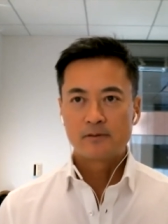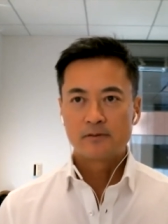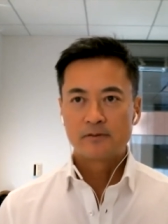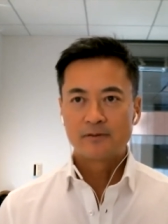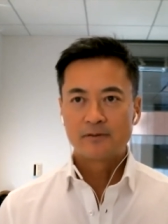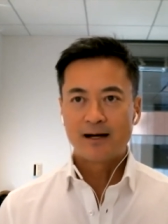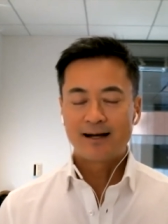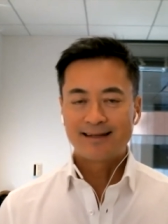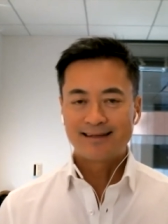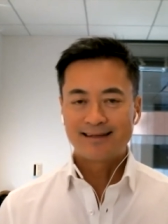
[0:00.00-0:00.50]

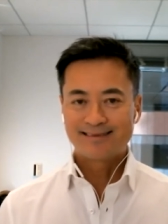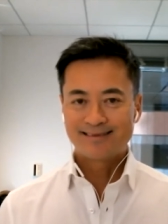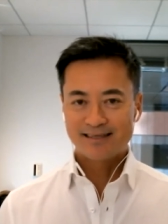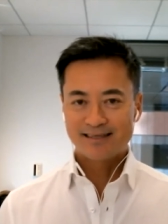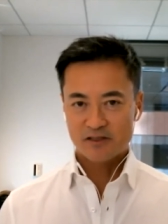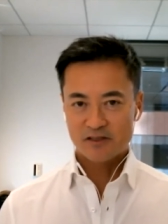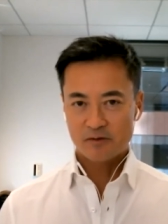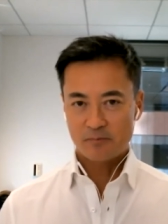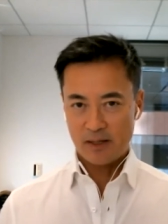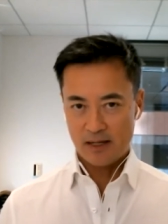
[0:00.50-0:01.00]
not
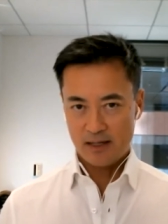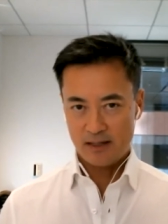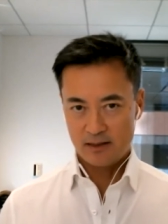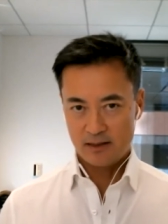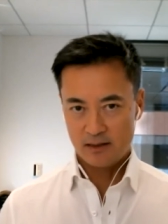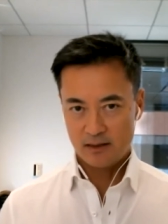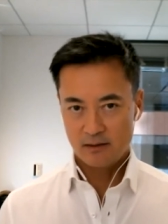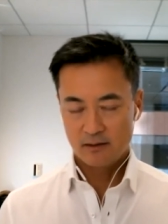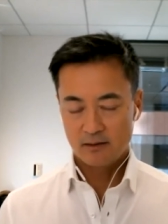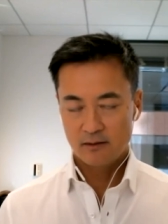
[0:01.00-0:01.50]

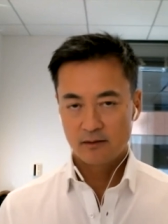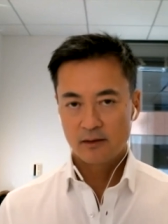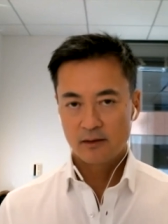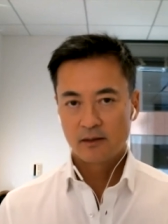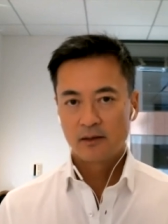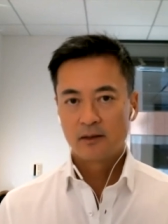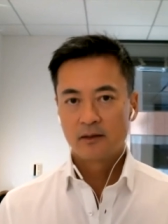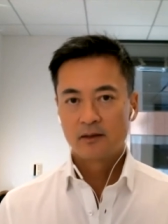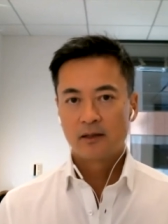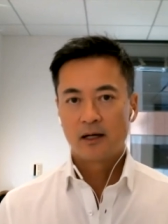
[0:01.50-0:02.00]
anticipated
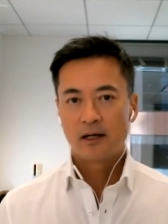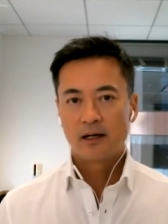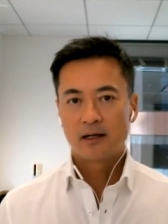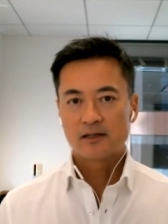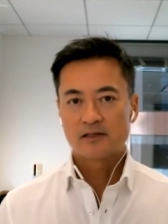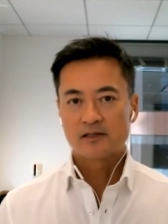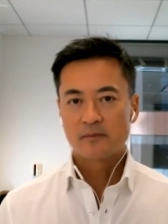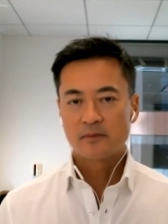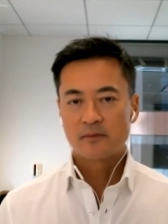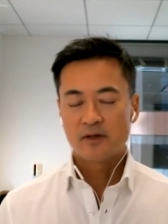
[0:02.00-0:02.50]

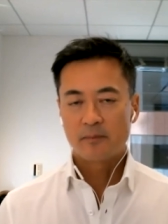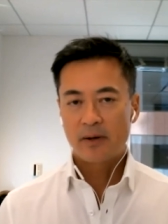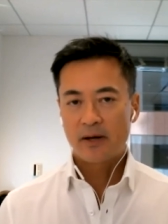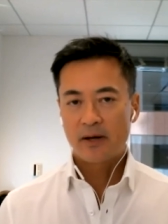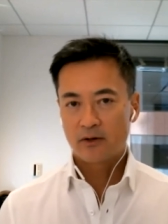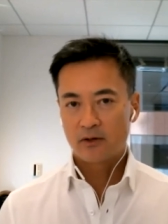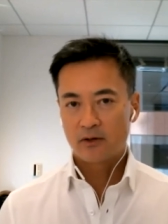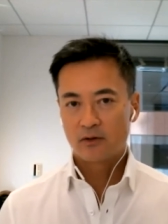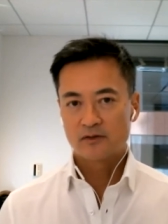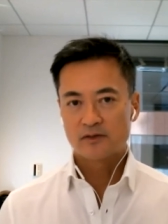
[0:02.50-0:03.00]
uh, some of the
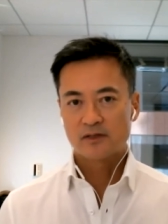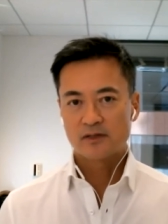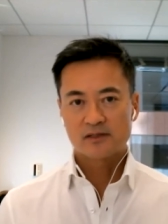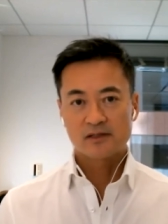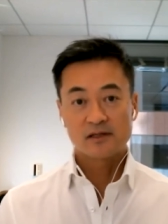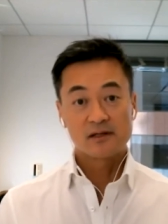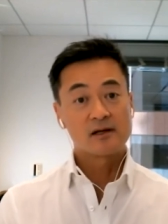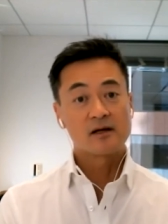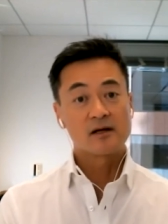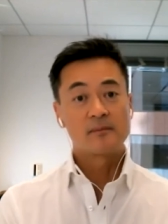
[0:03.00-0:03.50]
perils
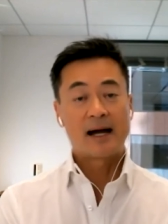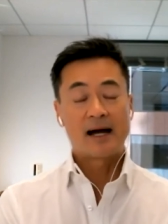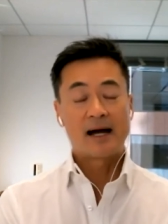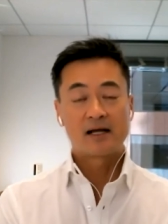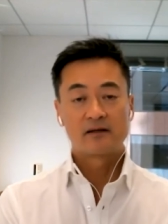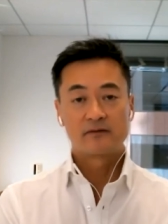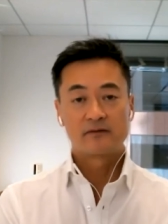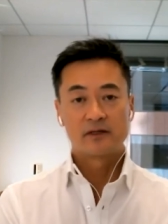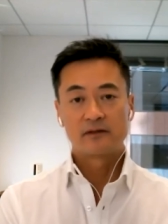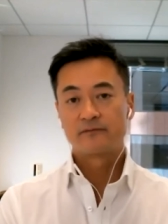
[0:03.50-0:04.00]
that's going to come
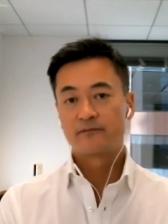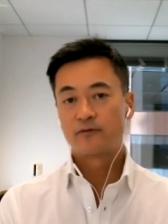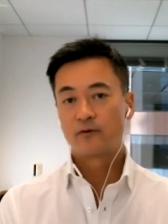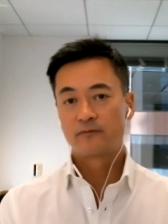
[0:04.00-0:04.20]
out of it.